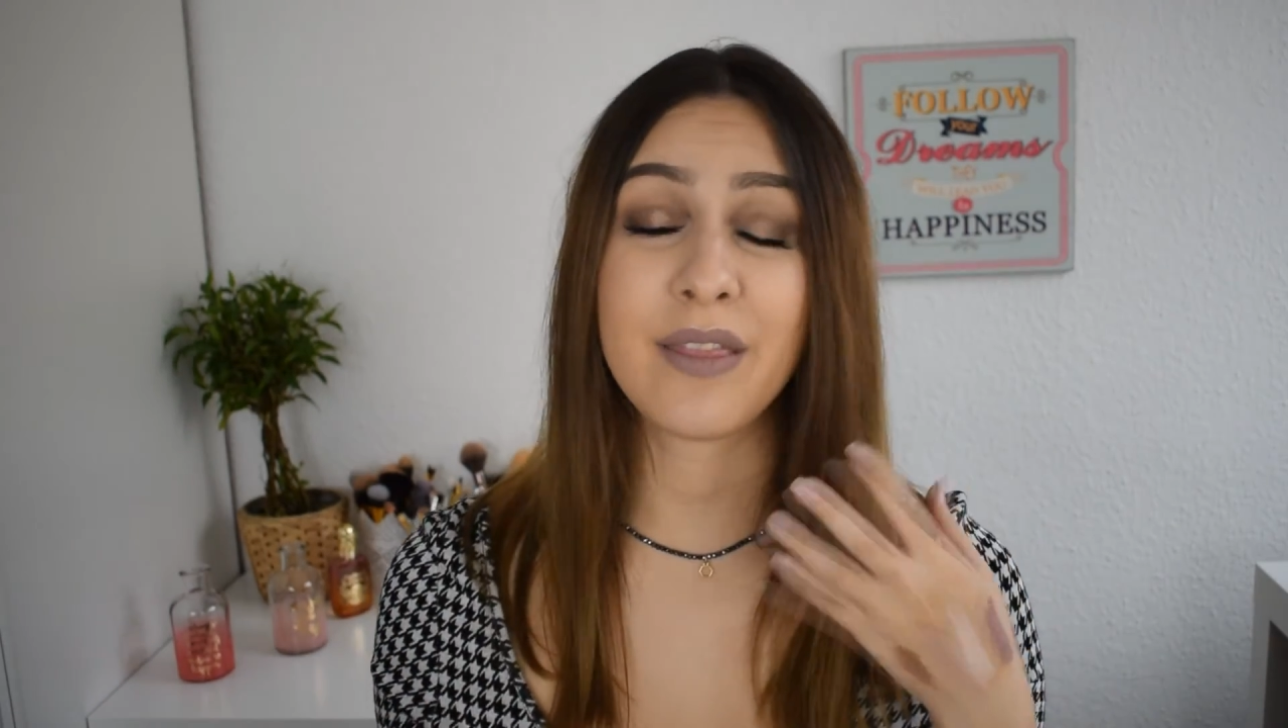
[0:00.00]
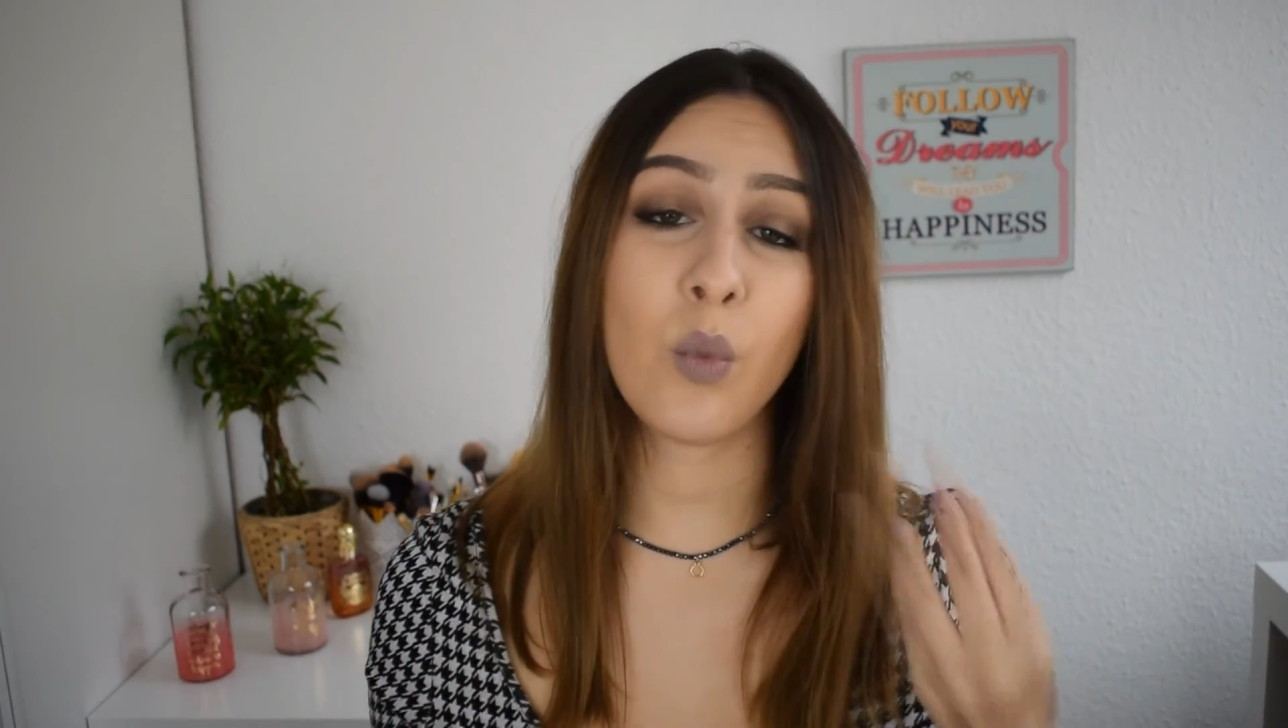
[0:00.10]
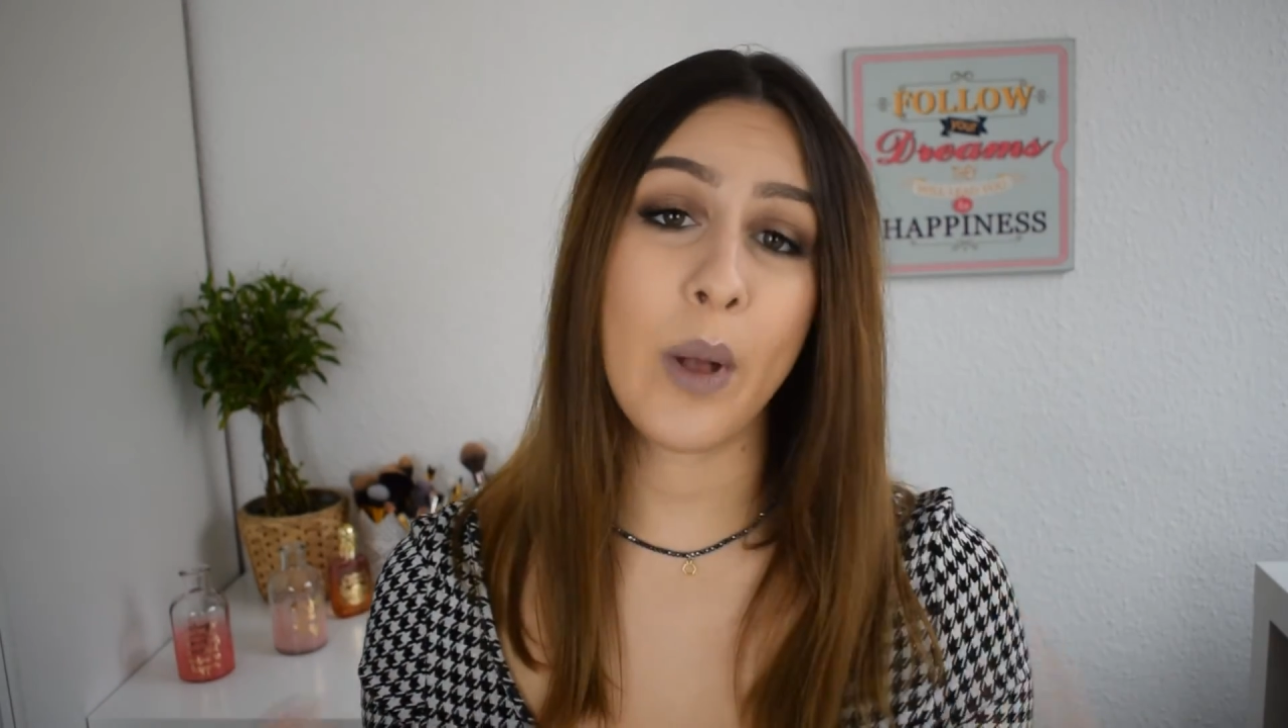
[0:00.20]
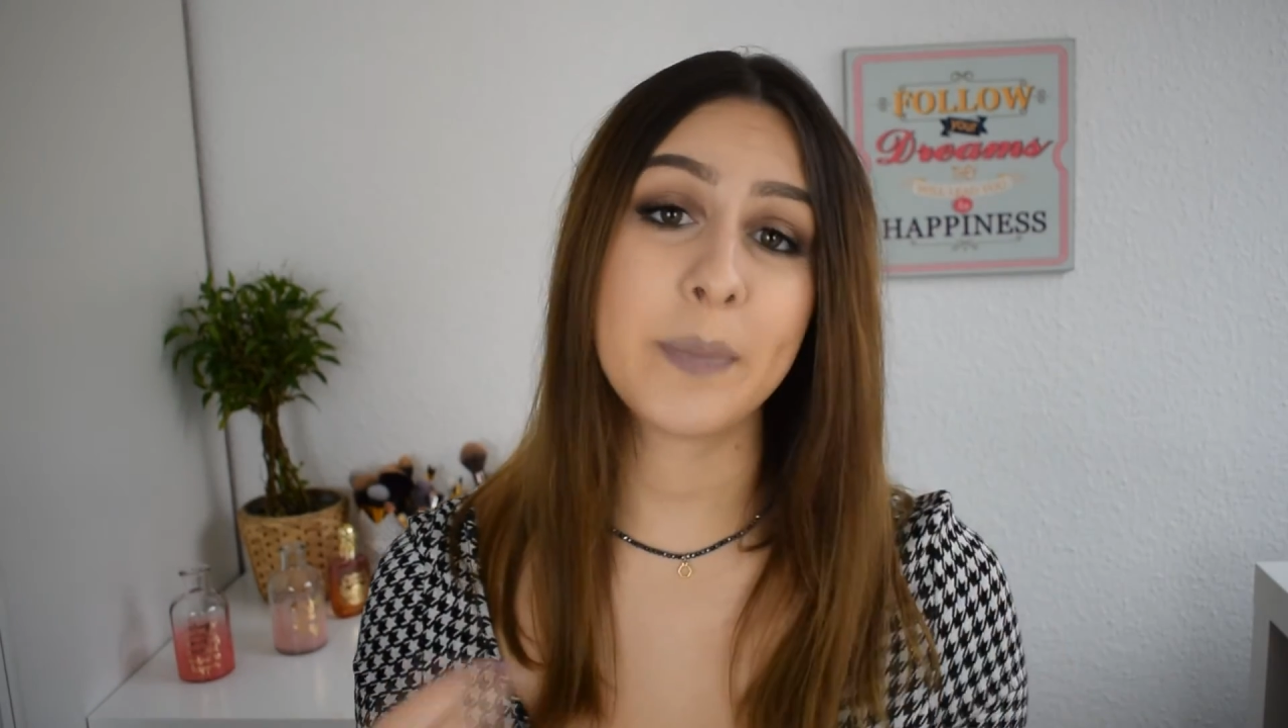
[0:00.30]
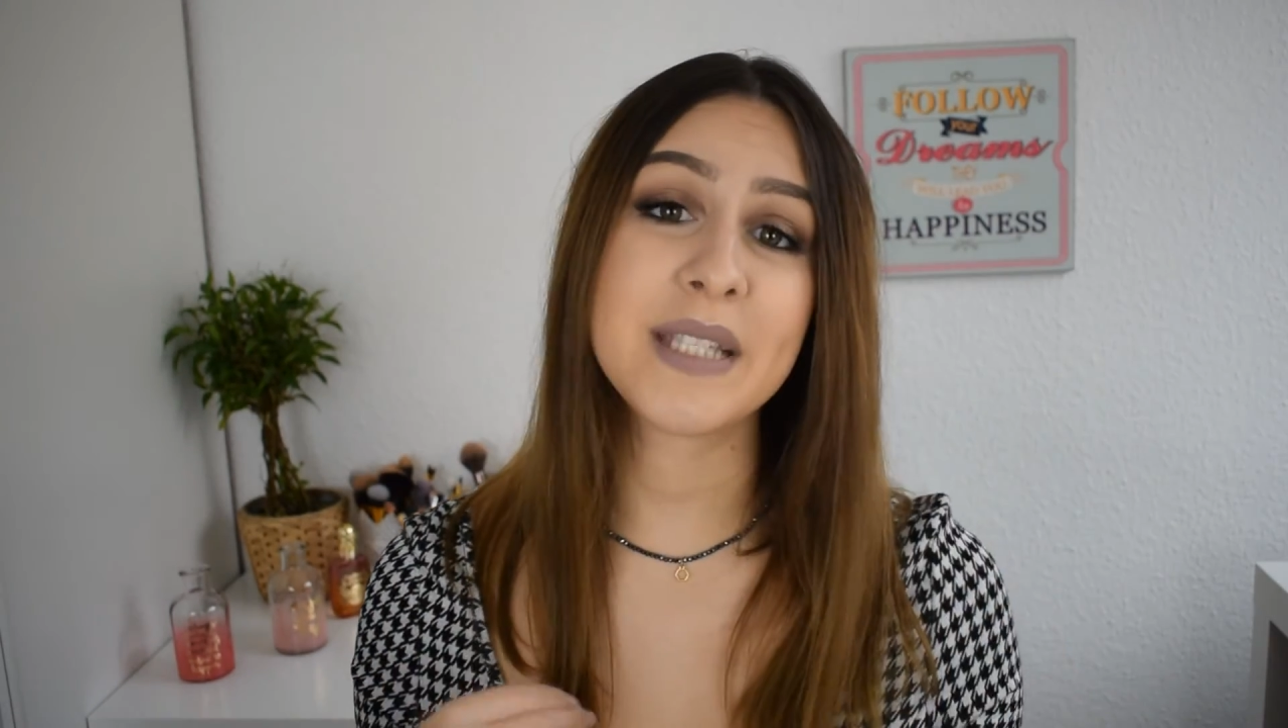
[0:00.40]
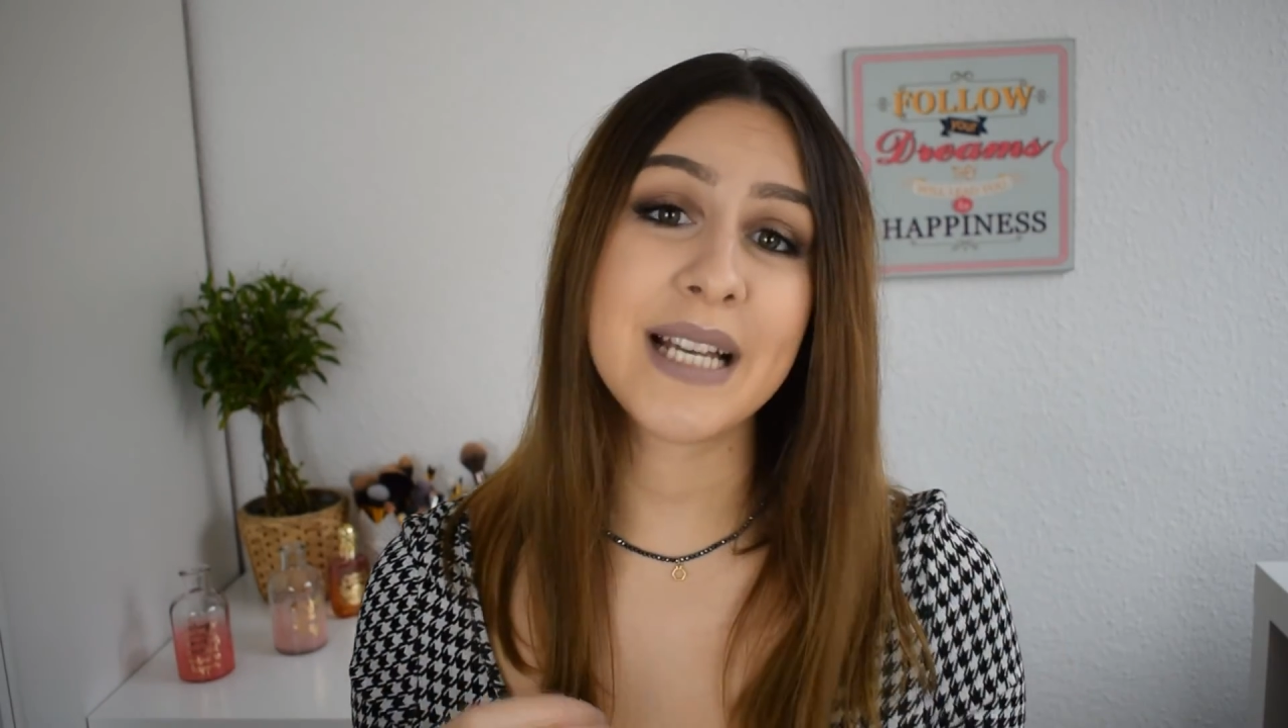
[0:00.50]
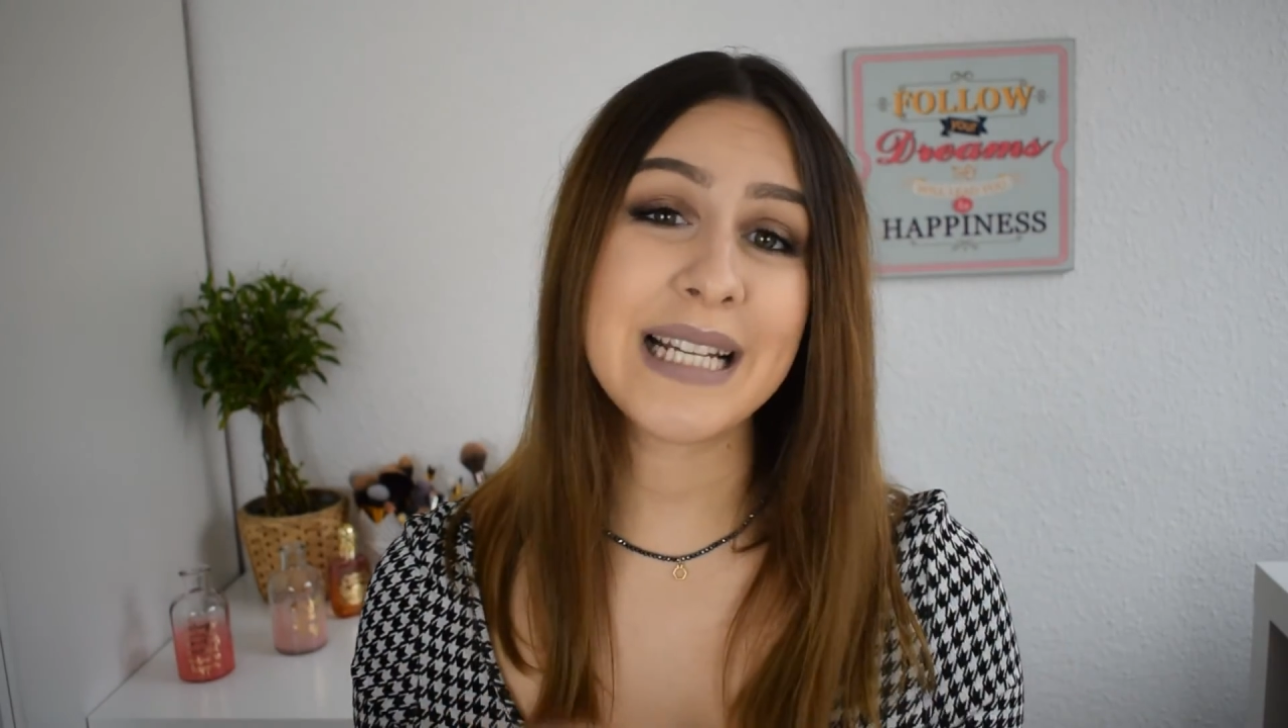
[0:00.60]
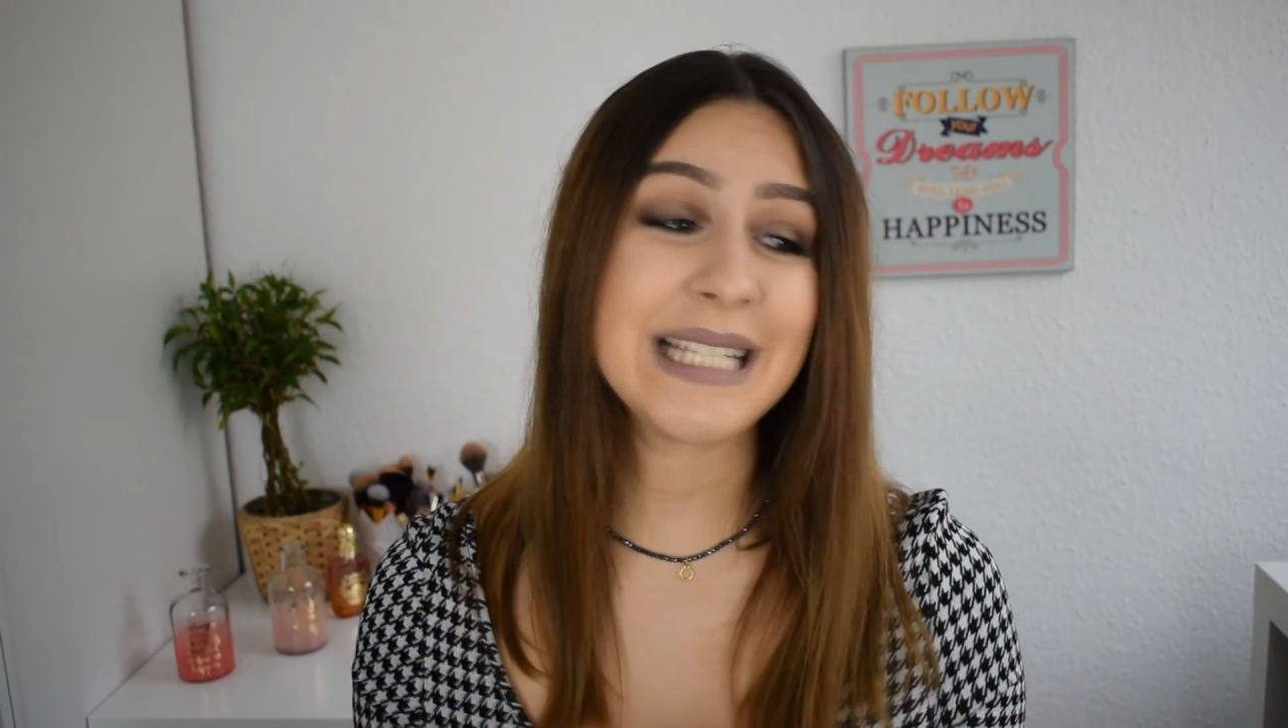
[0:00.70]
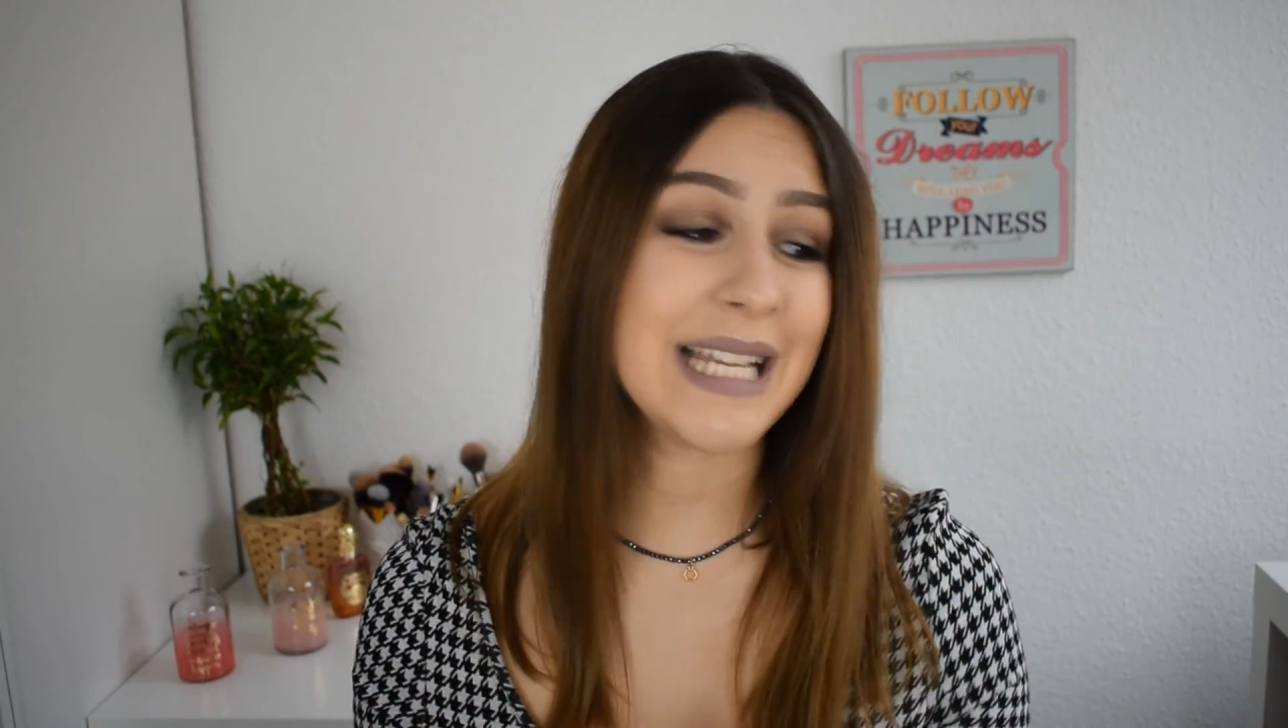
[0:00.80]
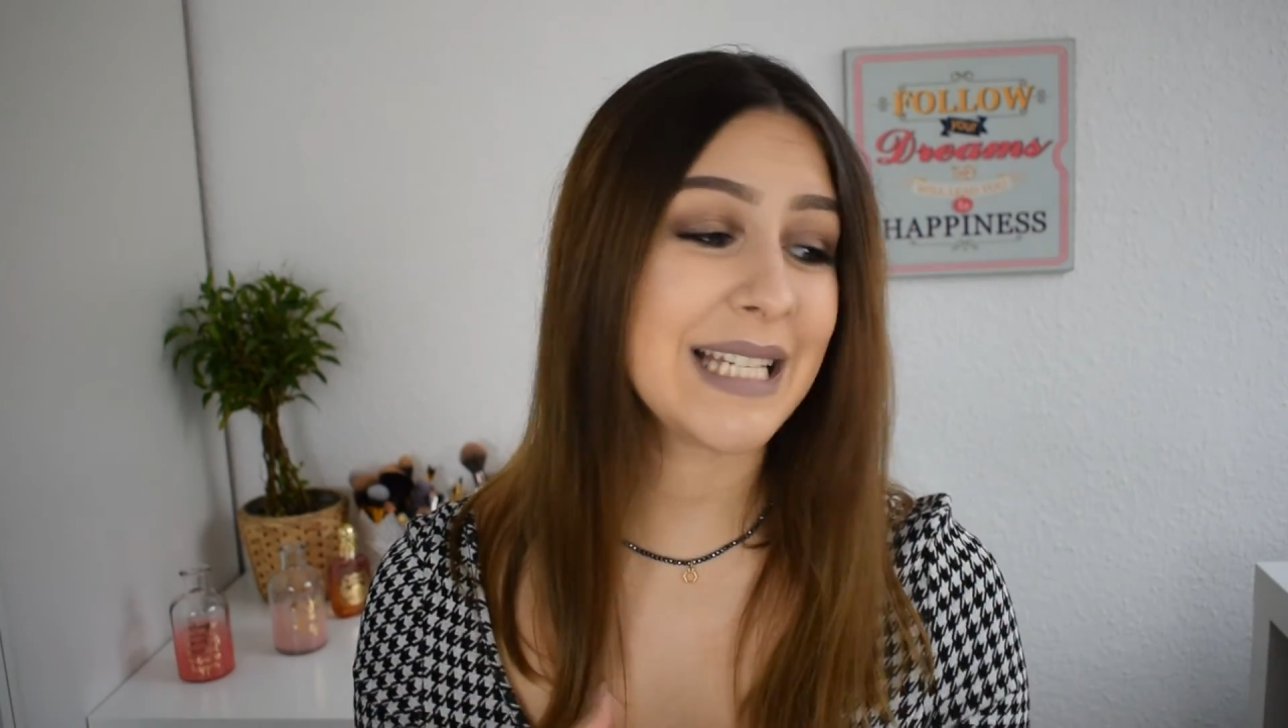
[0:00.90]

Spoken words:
the websites